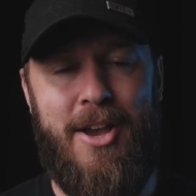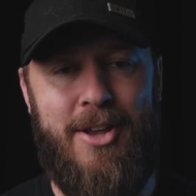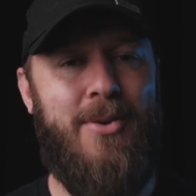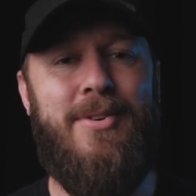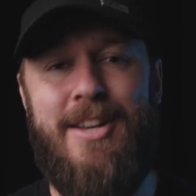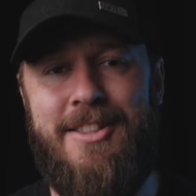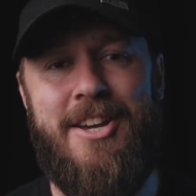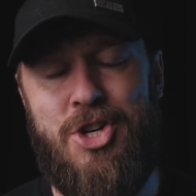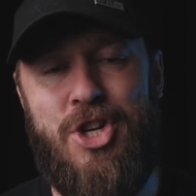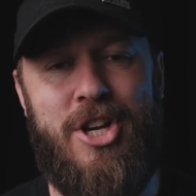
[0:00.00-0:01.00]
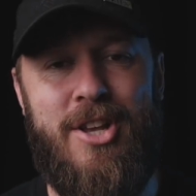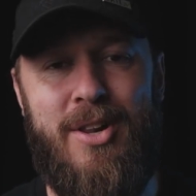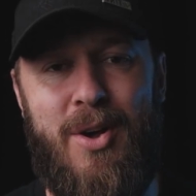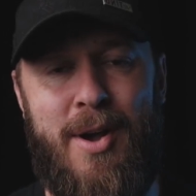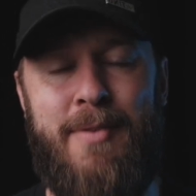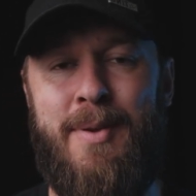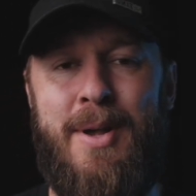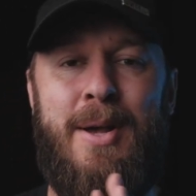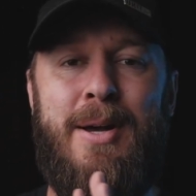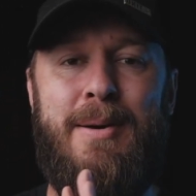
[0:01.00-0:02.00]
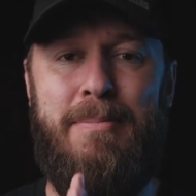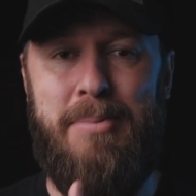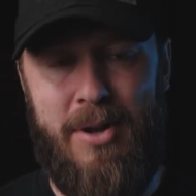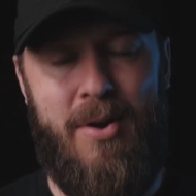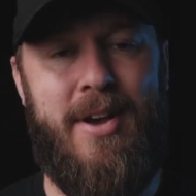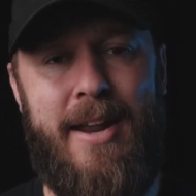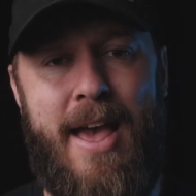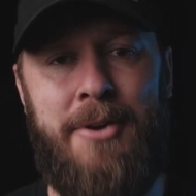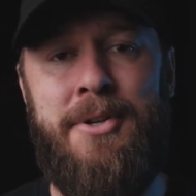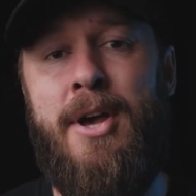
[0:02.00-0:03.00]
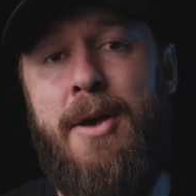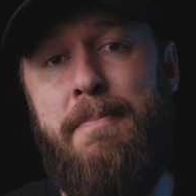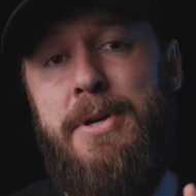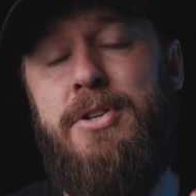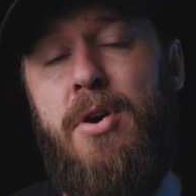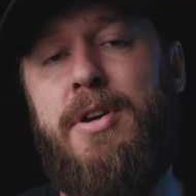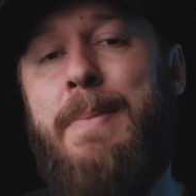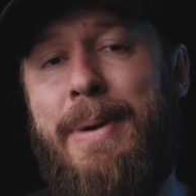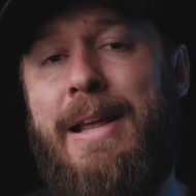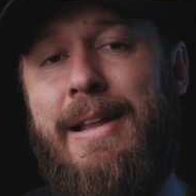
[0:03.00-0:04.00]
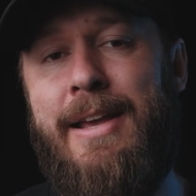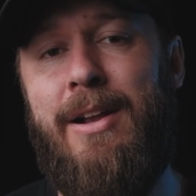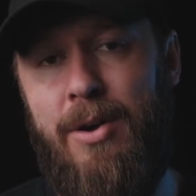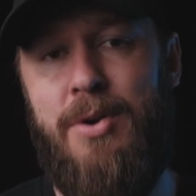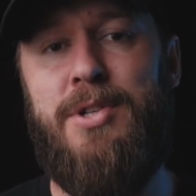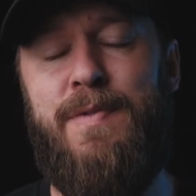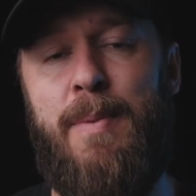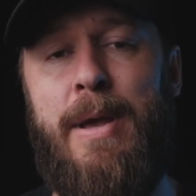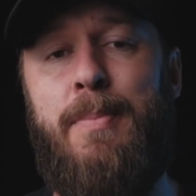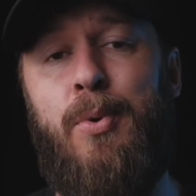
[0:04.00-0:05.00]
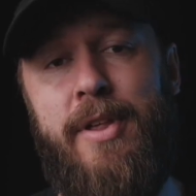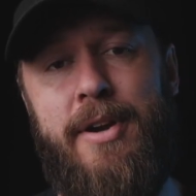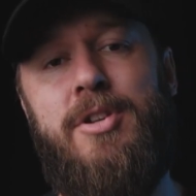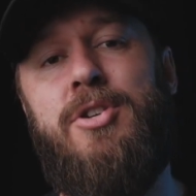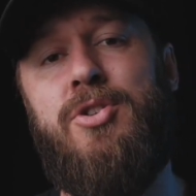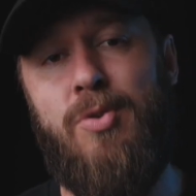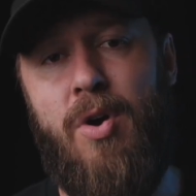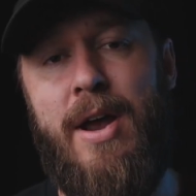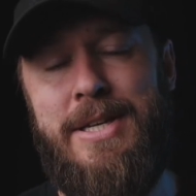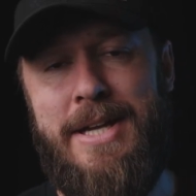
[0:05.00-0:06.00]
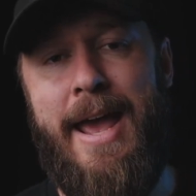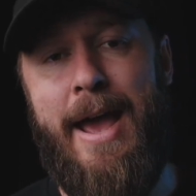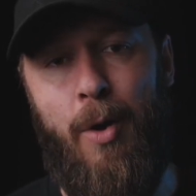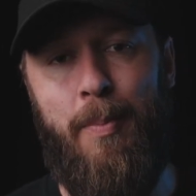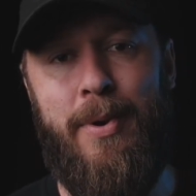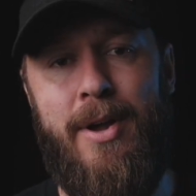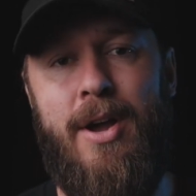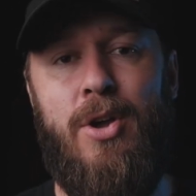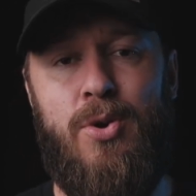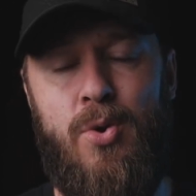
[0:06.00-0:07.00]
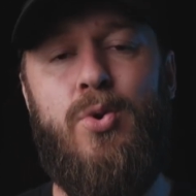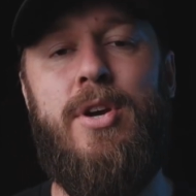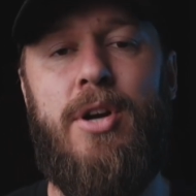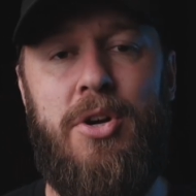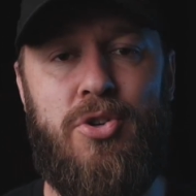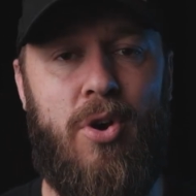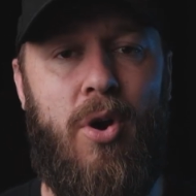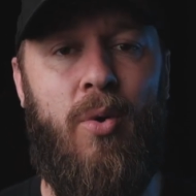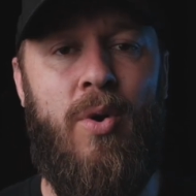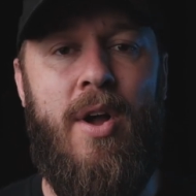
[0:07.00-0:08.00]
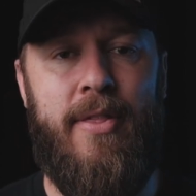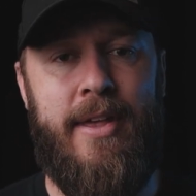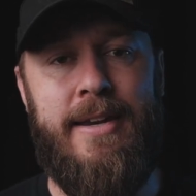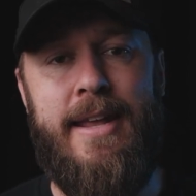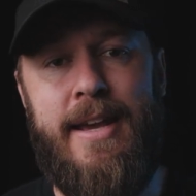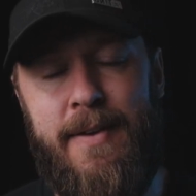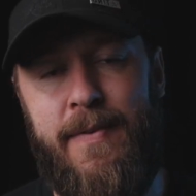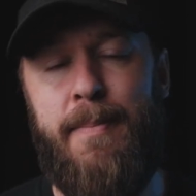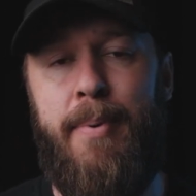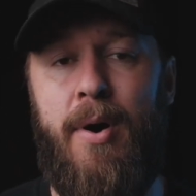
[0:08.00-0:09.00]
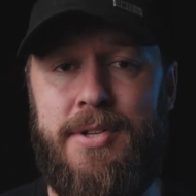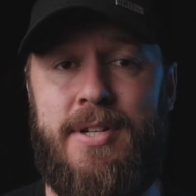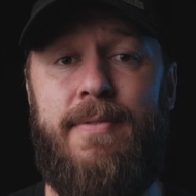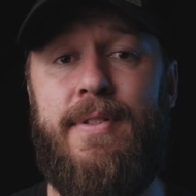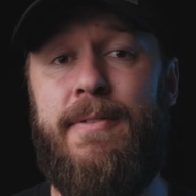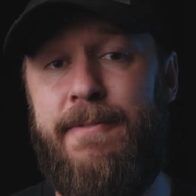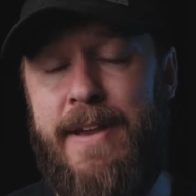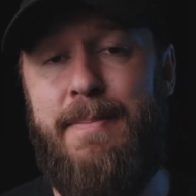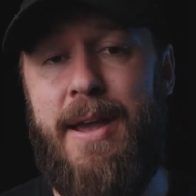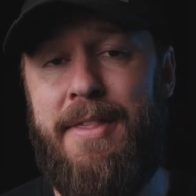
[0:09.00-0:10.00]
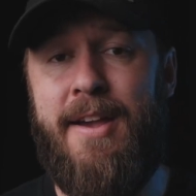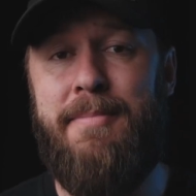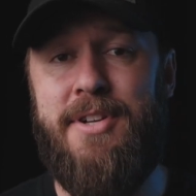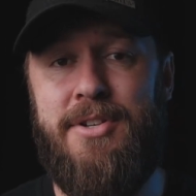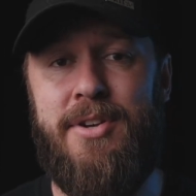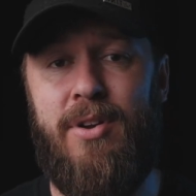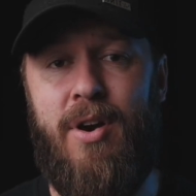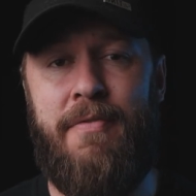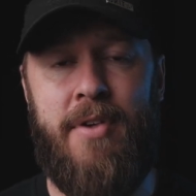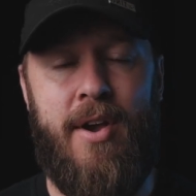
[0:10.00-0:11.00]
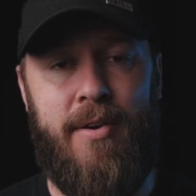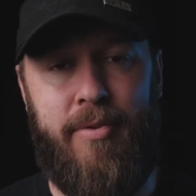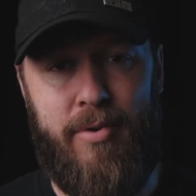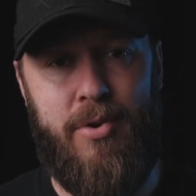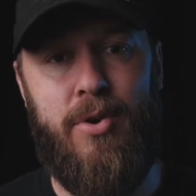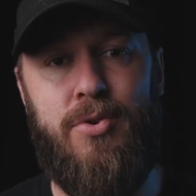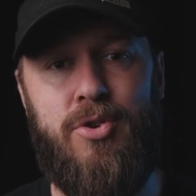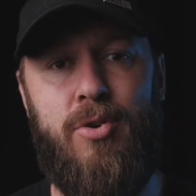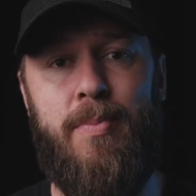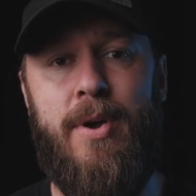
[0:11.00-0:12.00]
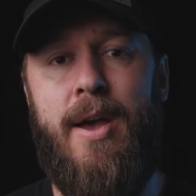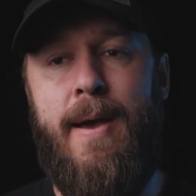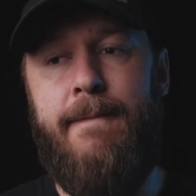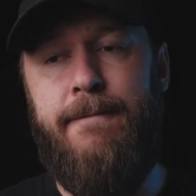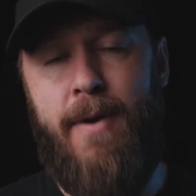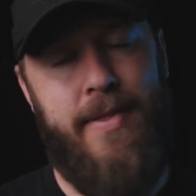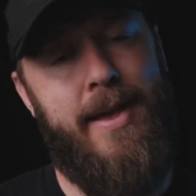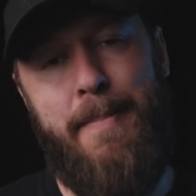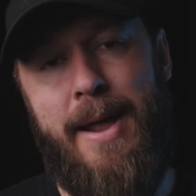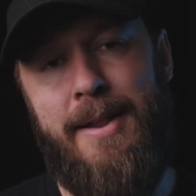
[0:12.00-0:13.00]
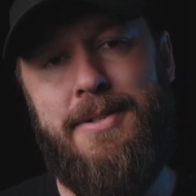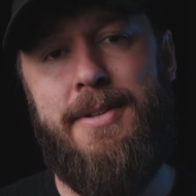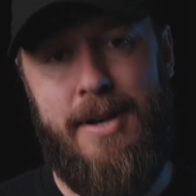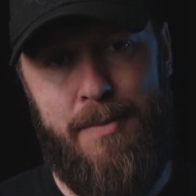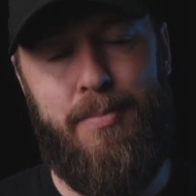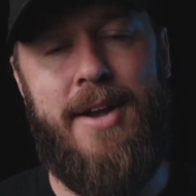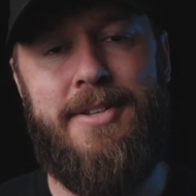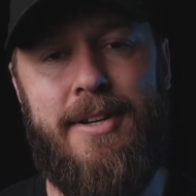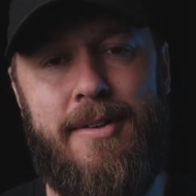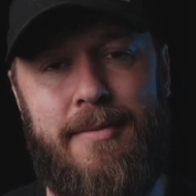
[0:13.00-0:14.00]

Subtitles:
You don't need that shit in your life. Block it out, but don't completely close off the people that are just trying to help. You can control the negative and the positive and the feedback that comes into your life through YouTube. Find that balance and embrace it.